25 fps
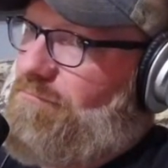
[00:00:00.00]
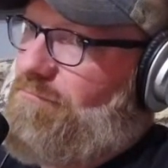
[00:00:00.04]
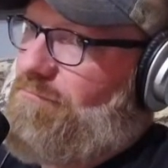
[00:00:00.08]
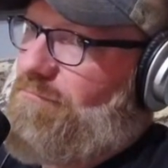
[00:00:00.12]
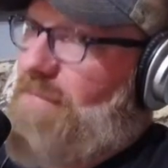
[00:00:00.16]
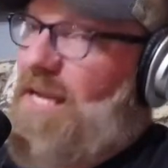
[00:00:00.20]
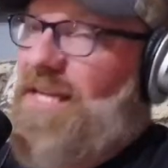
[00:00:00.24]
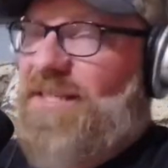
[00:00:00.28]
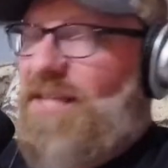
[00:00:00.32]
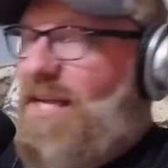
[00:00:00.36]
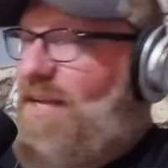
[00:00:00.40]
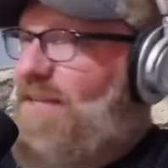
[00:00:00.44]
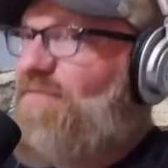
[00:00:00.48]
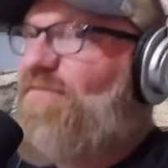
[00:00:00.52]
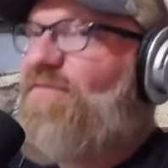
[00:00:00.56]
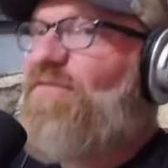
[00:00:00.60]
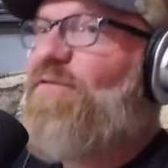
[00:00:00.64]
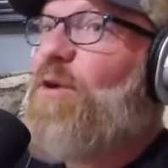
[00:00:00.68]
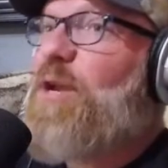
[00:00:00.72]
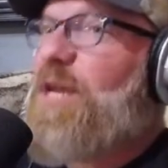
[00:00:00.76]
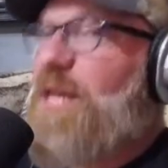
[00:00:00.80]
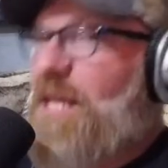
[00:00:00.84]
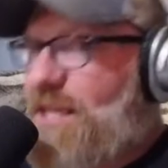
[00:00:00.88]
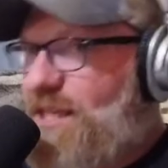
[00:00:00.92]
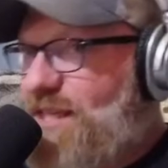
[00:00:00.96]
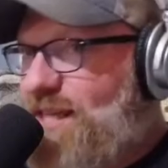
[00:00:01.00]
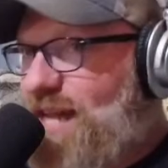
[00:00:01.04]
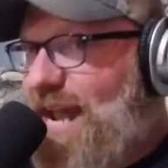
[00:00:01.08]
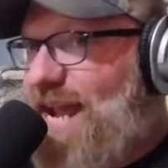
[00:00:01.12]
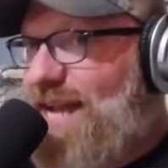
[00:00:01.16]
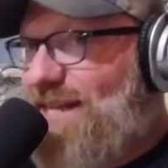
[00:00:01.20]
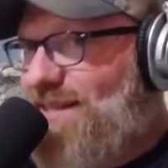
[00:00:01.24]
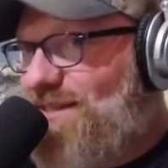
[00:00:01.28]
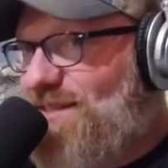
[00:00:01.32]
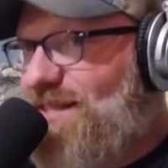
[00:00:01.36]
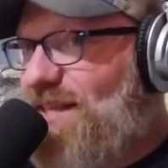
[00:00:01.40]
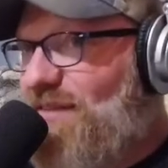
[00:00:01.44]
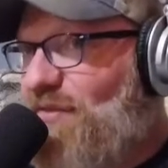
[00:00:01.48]
I freaking
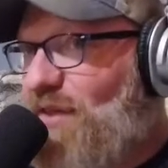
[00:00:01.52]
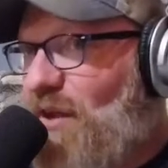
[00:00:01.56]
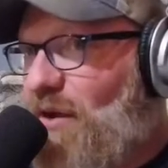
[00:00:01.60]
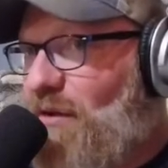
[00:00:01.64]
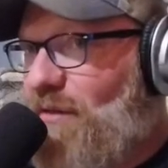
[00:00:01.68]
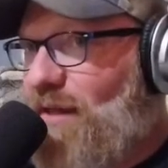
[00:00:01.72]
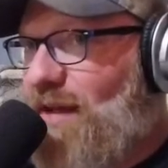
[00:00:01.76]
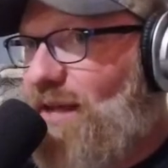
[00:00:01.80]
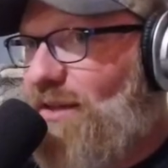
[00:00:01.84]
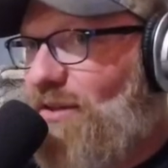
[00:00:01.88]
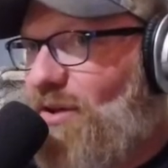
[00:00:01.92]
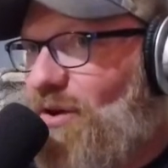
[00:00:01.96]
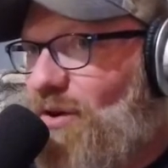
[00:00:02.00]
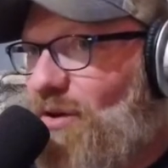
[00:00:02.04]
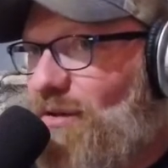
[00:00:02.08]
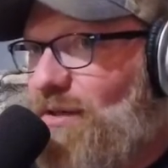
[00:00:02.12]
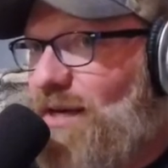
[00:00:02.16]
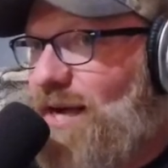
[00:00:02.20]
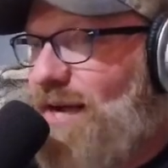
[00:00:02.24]
can't sit there that long. I